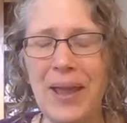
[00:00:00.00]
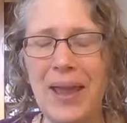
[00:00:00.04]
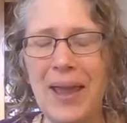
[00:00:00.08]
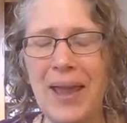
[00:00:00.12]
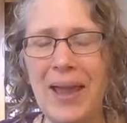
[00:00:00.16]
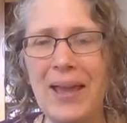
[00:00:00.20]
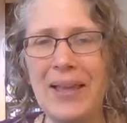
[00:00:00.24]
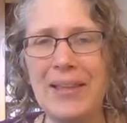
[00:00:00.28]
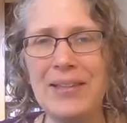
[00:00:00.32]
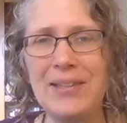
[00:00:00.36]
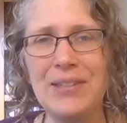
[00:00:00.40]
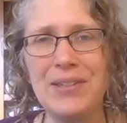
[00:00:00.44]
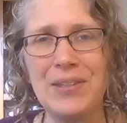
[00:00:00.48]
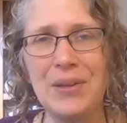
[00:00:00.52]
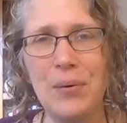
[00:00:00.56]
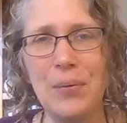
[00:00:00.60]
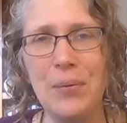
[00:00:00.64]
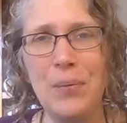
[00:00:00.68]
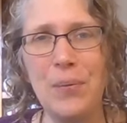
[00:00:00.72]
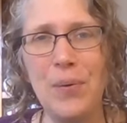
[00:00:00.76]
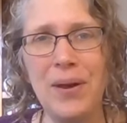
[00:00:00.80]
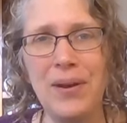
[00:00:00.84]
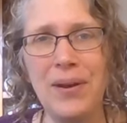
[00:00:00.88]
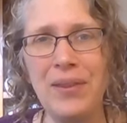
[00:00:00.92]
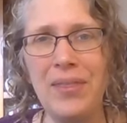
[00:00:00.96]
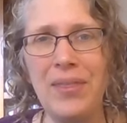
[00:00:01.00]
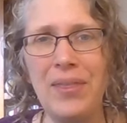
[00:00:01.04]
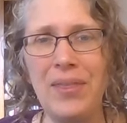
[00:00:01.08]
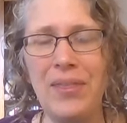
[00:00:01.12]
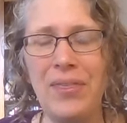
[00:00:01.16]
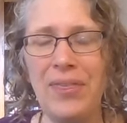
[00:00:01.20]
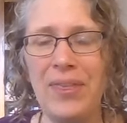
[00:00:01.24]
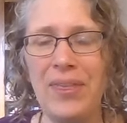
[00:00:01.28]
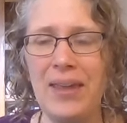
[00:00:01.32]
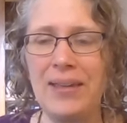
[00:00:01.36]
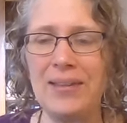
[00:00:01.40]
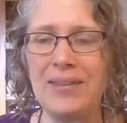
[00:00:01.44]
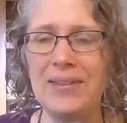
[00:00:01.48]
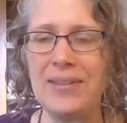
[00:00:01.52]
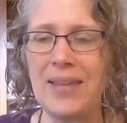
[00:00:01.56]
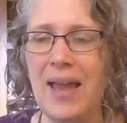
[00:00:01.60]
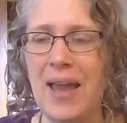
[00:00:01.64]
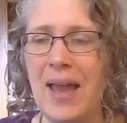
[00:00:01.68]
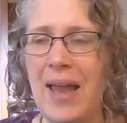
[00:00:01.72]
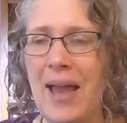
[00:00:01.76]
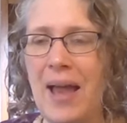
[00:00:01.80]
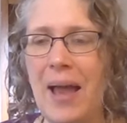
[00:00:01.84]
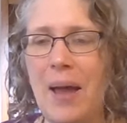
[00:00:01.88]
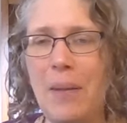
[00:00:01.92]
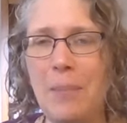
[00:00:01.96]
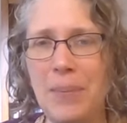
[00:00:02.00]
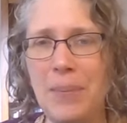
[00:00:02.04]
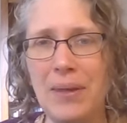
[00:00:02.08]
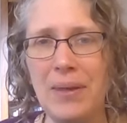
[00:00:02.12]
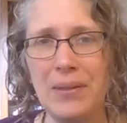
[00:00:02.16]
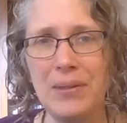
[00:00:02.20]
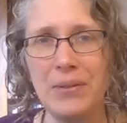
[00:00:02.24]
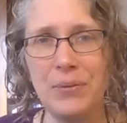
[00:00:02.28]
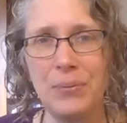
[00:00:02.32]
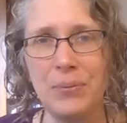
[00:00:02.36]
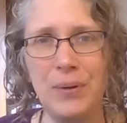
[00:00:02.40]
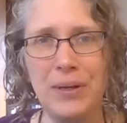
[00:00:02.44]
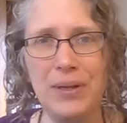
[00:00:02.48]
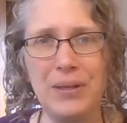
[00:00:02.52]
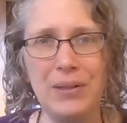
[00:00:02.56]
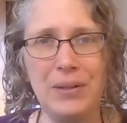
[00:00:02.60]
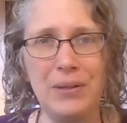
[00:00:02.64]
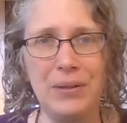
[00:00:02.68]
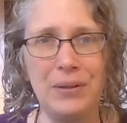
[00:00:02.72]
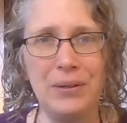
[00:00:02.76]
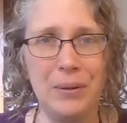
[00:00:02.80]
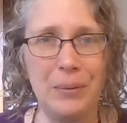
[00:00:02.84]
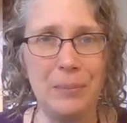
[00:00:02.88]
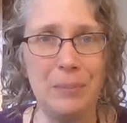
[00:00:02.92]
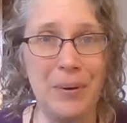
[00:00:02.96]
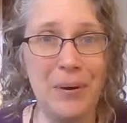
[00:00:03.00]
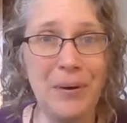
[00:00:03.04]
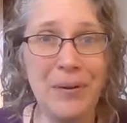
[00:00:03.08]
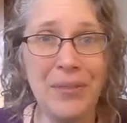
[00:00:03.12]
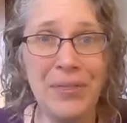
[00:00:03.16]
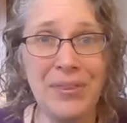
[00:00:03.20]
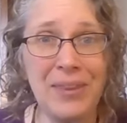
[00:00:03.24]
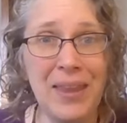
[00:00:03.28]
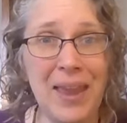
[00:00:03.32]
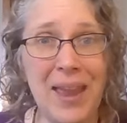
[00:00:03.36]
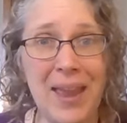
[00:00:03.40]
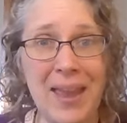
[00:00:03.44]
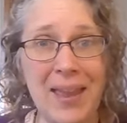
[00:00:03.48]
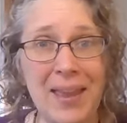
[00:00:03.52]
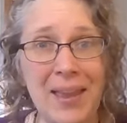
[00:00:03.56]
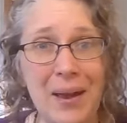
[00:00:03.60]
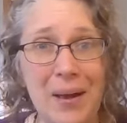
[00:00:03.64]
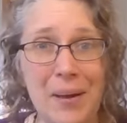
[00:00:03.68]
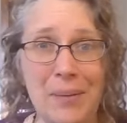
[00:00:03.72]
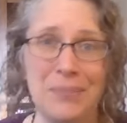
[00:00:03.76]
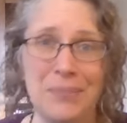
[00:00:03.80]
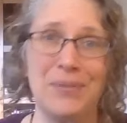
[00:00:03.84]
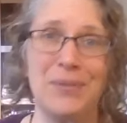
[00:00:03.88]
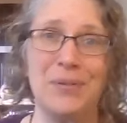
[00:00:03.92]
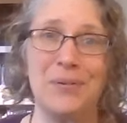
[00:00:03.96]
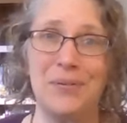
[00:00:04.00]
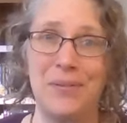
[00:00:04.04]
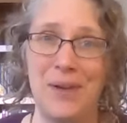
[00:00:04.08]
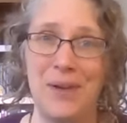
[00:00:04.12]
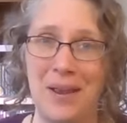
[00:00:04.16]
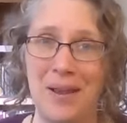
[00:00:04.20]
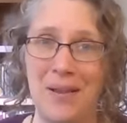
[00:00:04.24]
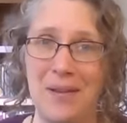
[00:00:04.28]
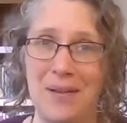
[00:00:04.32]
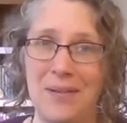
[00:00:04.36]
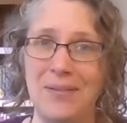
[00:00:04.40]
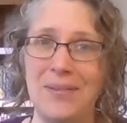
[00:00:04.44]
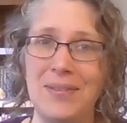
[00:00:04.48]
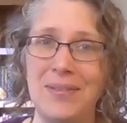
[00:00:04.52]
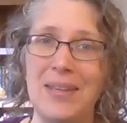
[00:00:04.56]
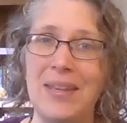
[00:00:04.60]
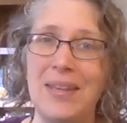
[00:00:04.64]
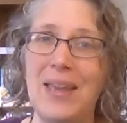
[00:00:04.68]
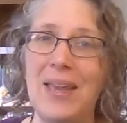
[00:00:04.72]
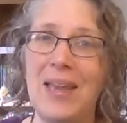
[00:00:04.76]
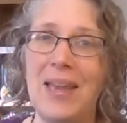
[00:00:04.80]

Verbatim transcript: And so, one of the things that happens when your birthday comes around